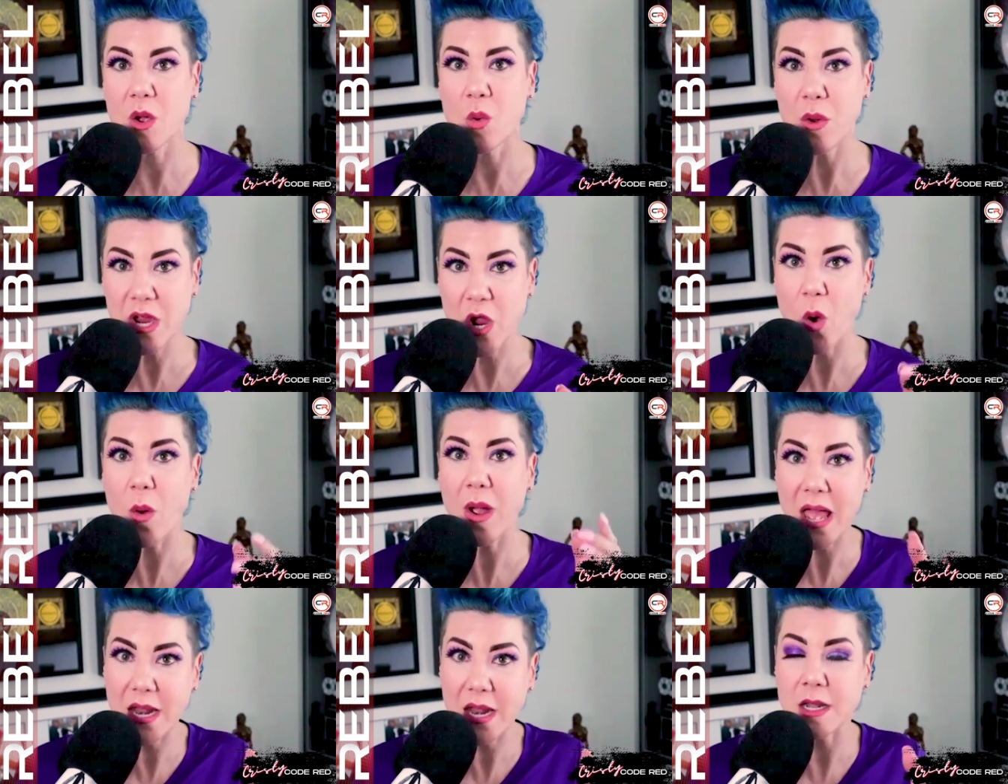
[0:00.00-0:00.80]
We go
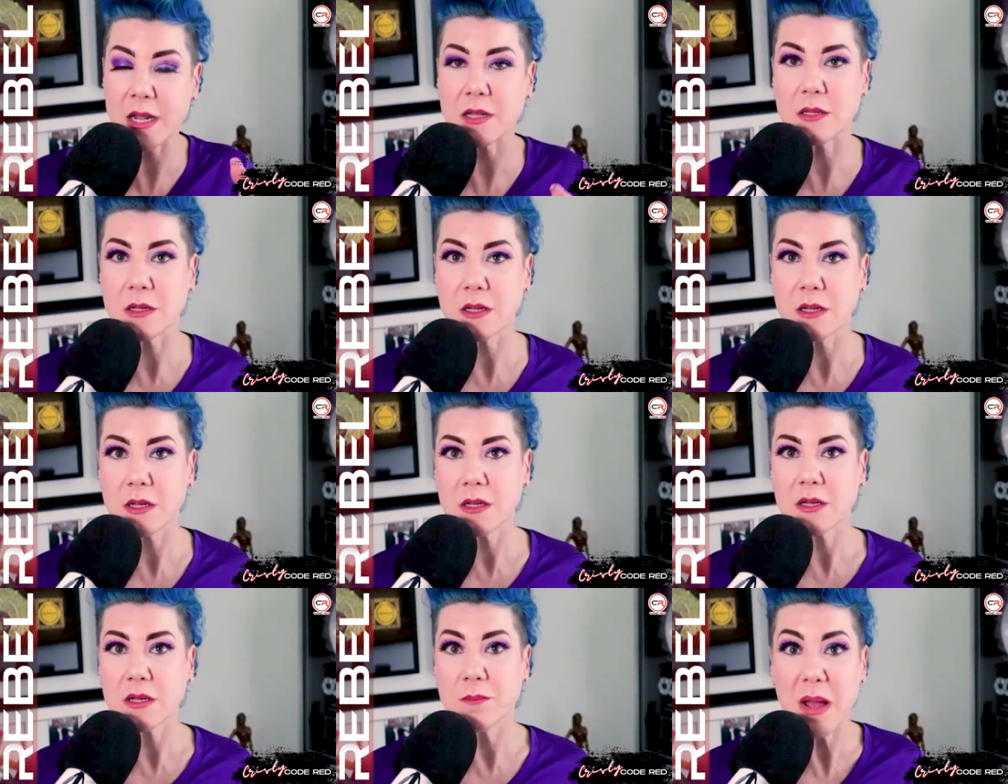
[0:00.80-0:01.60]
ahead and
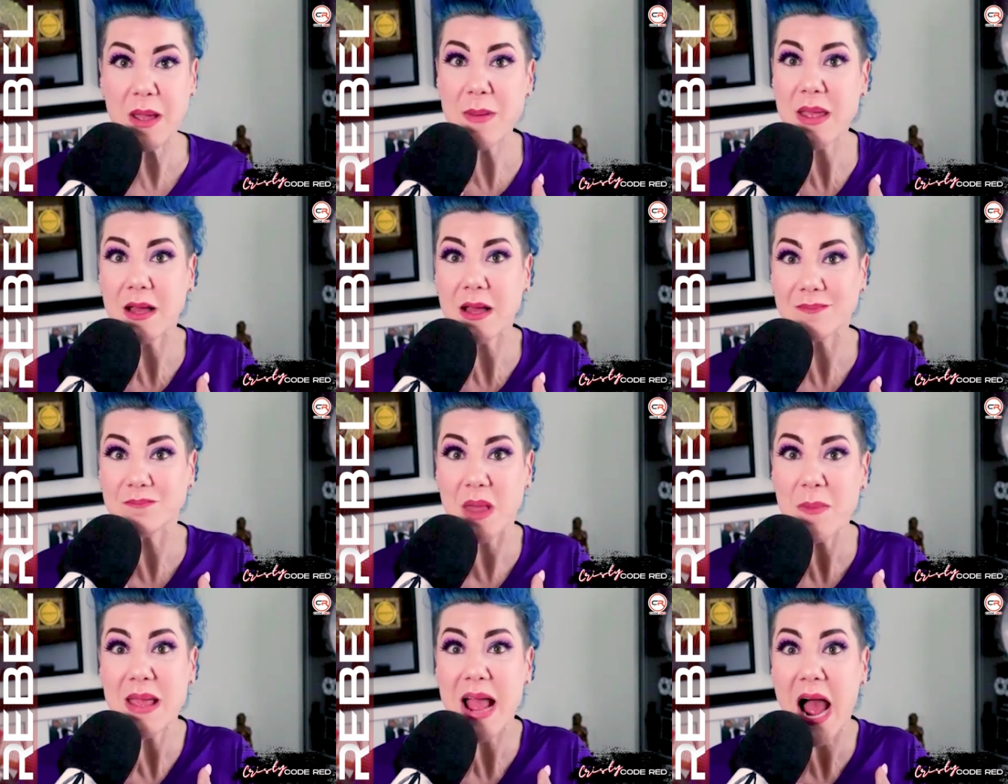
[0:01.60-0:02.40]
maybe
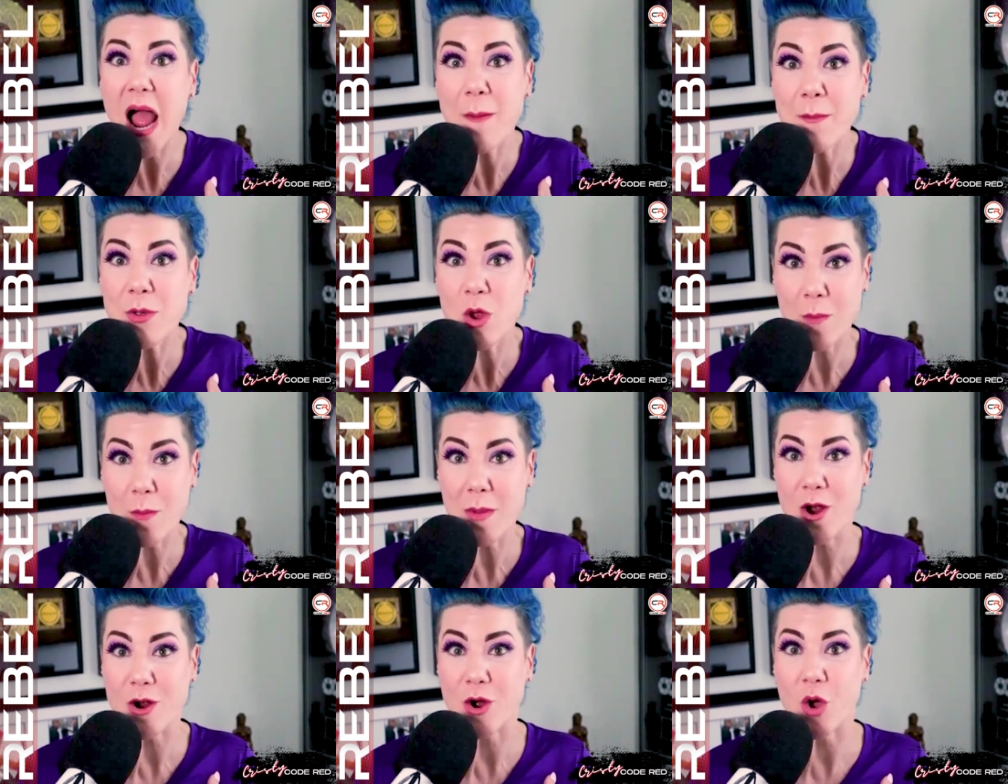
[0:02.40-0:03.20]
maybe I'm your
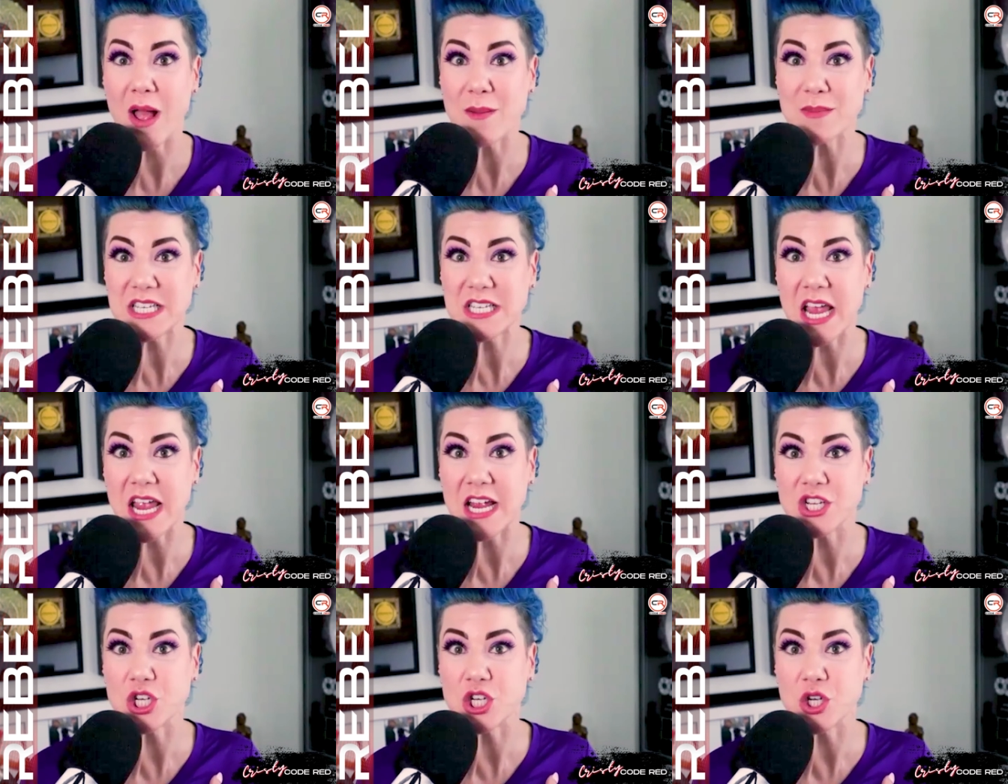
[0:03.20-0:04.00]
miracle. I'm
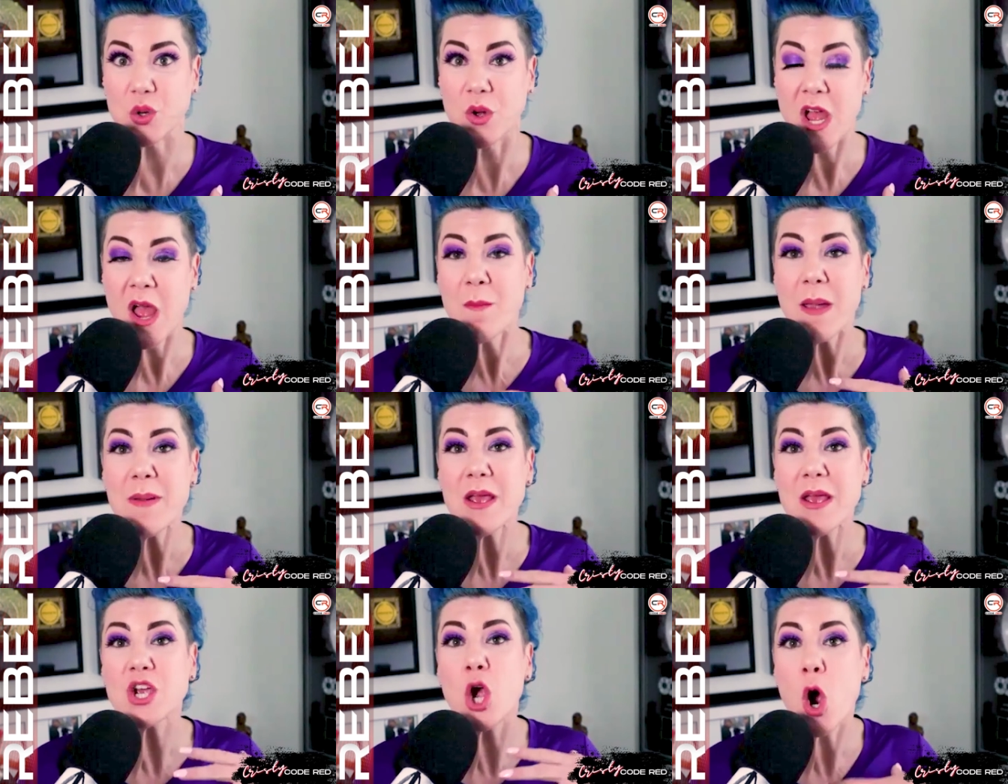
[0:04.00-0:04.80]
saying to you,
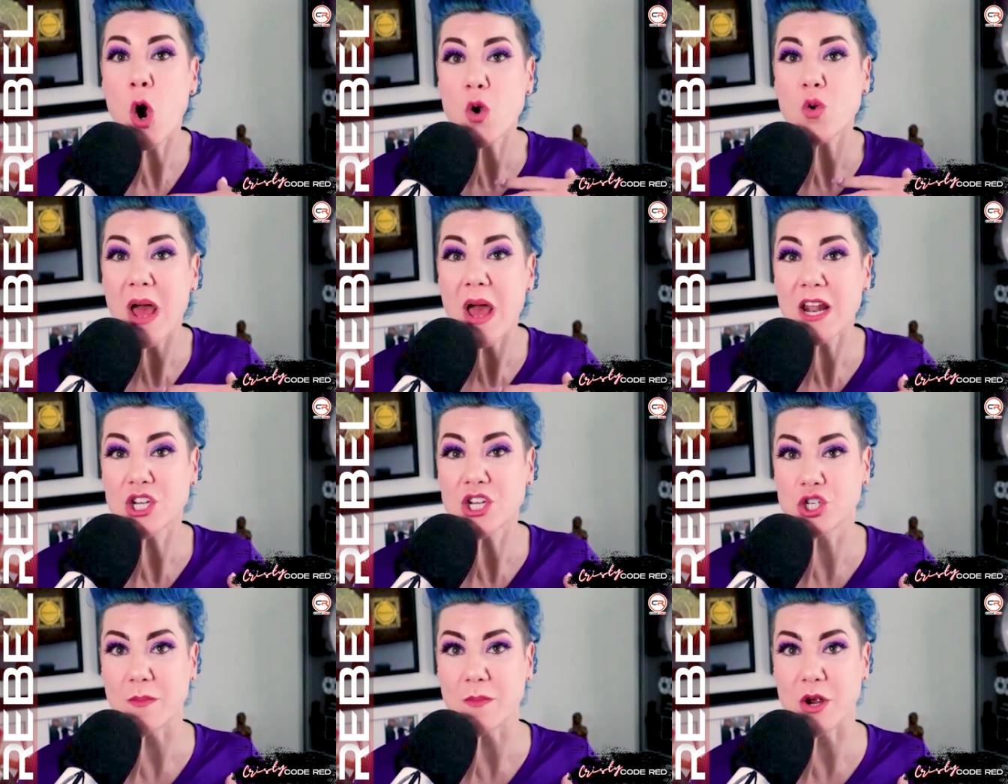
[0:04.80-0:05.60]
maybe code red
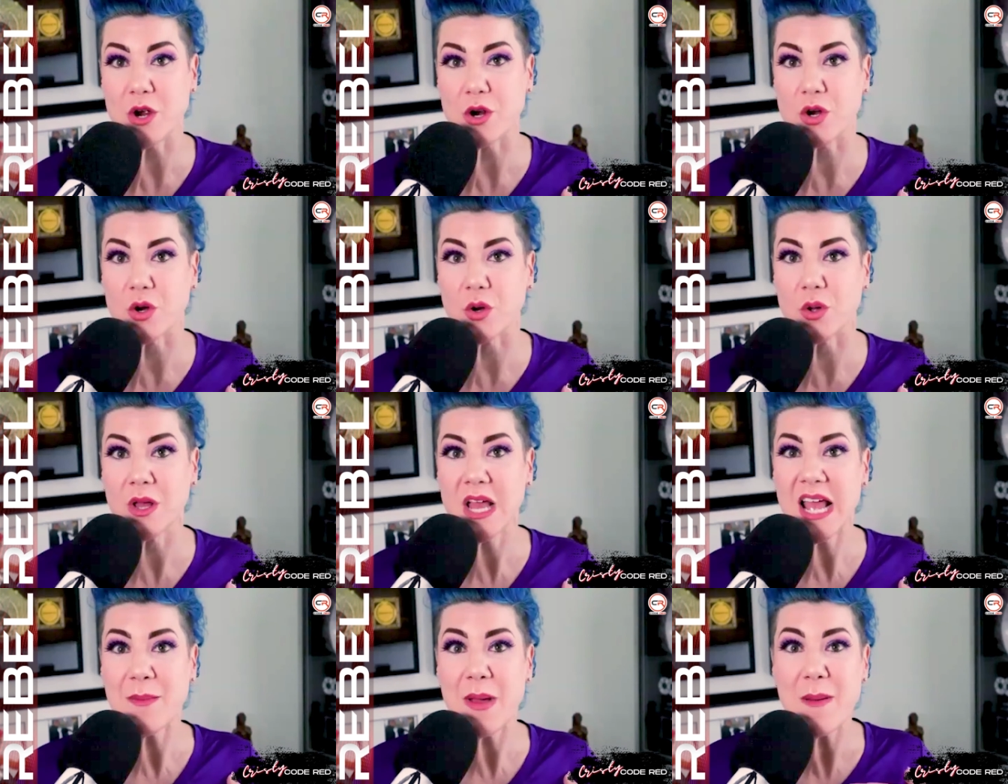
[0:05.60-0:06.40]
is your miracle.
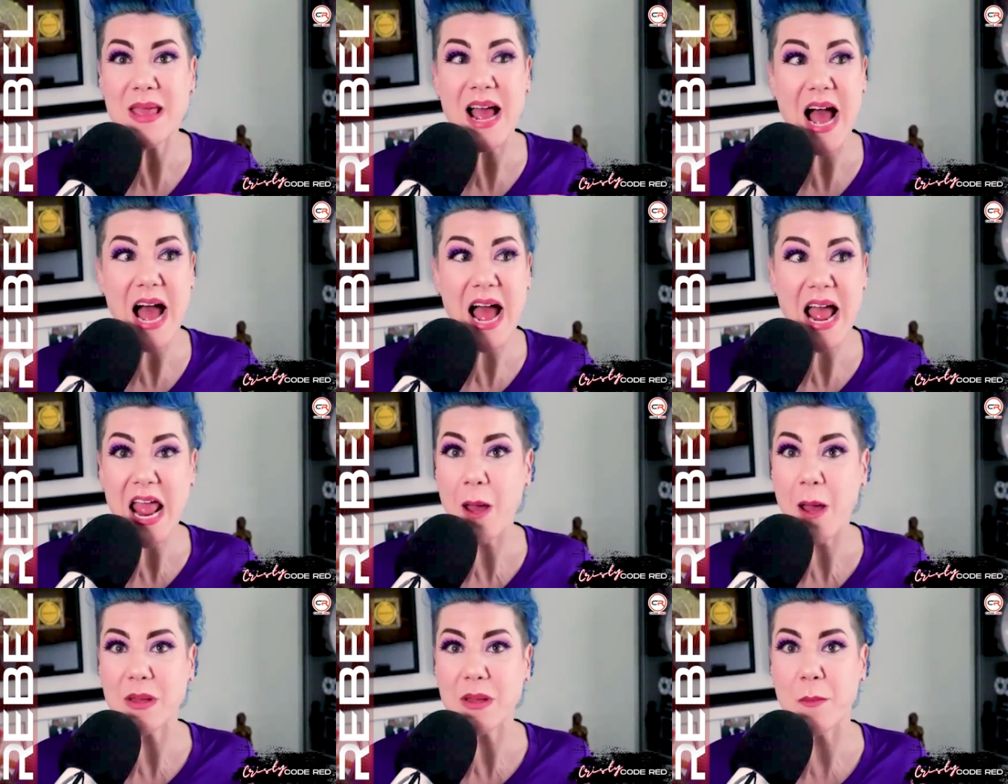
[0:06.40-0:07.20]
Maybe I
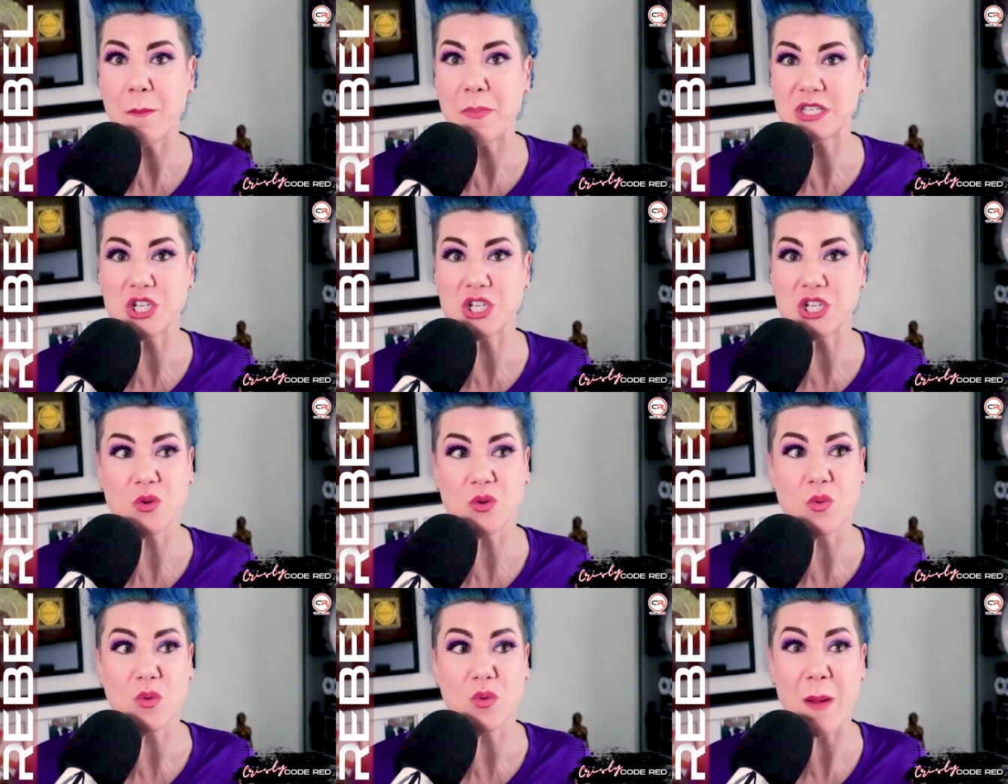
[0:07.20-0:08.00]
am in the
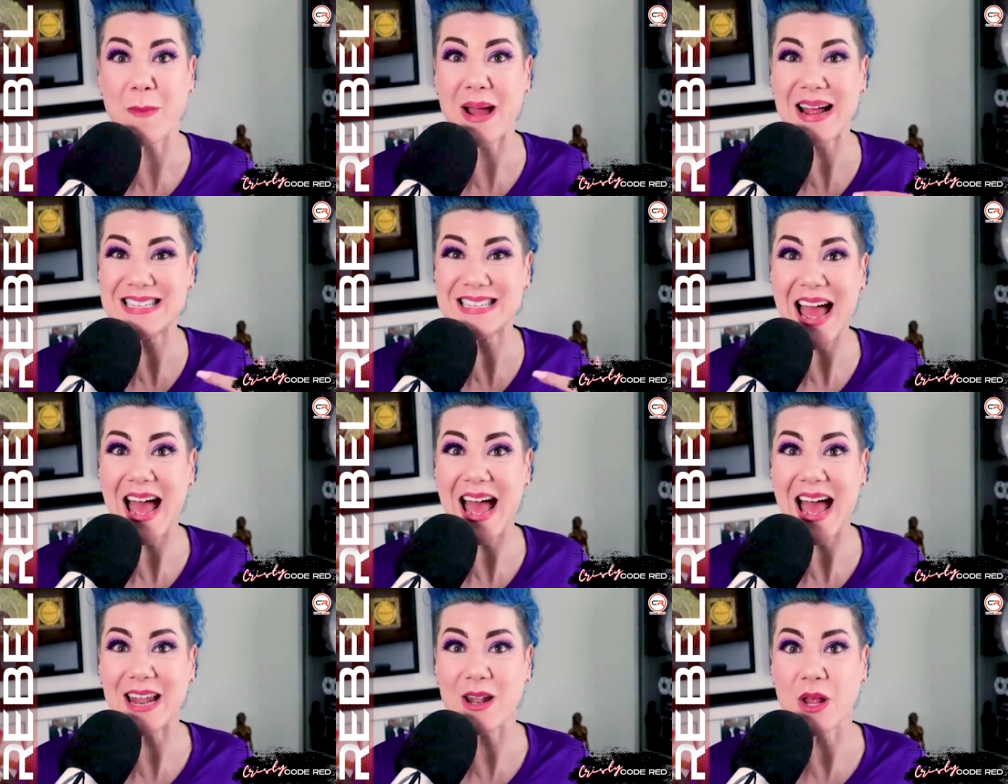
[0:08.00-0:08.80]
position that my
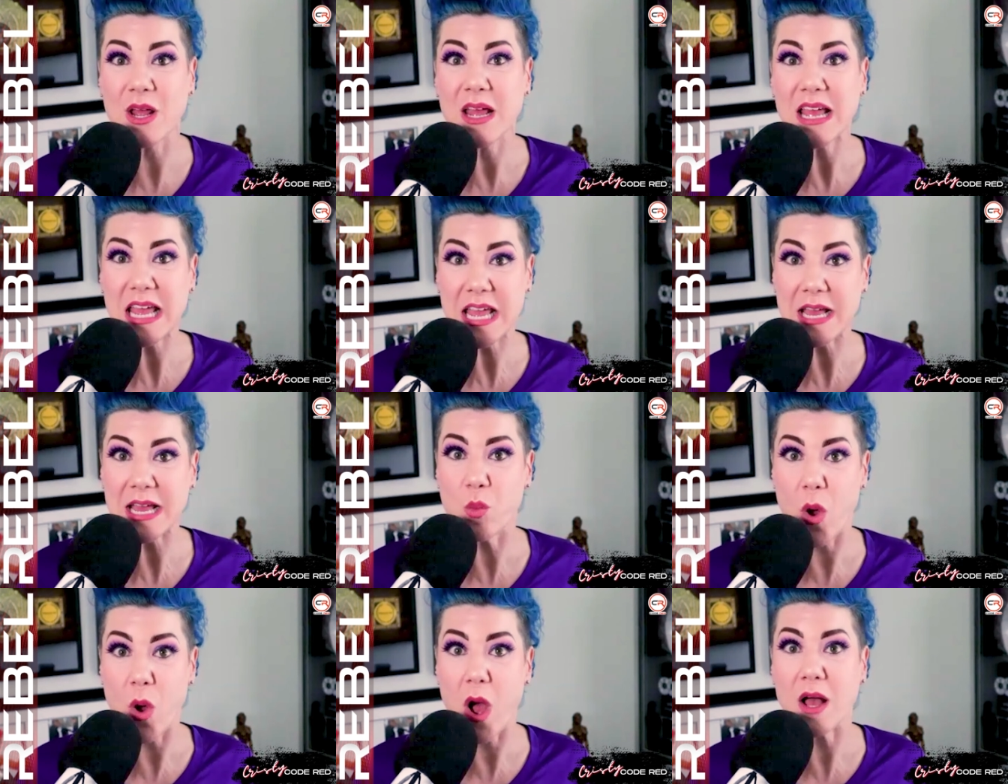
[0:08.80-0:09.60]
dad it
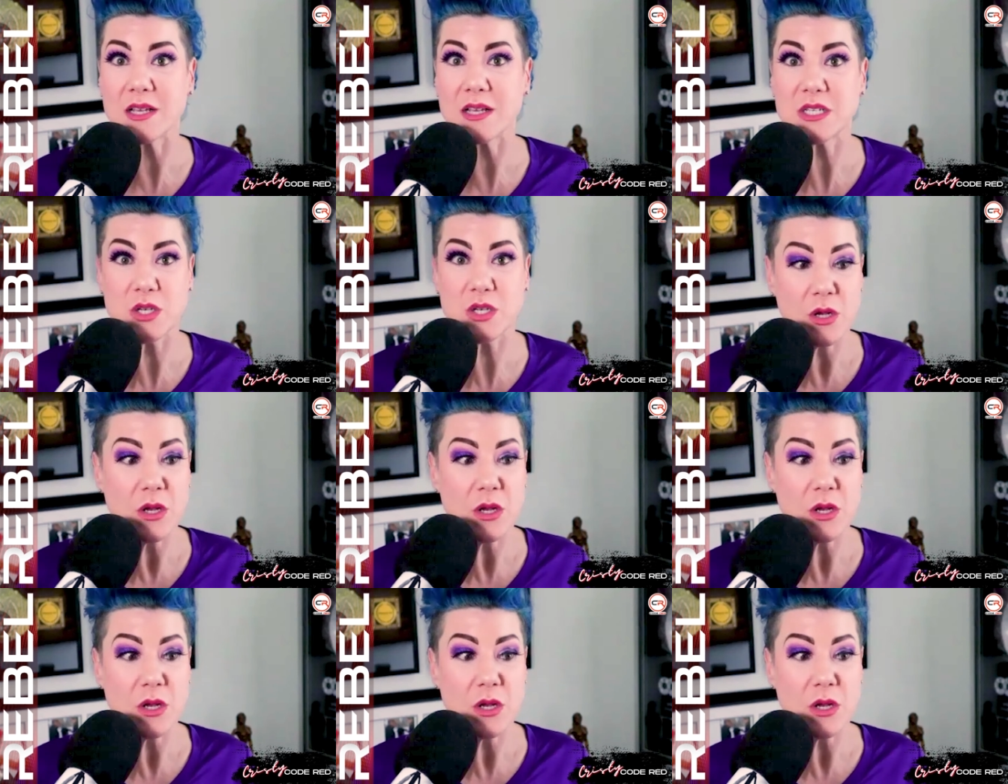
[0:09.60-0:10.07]
was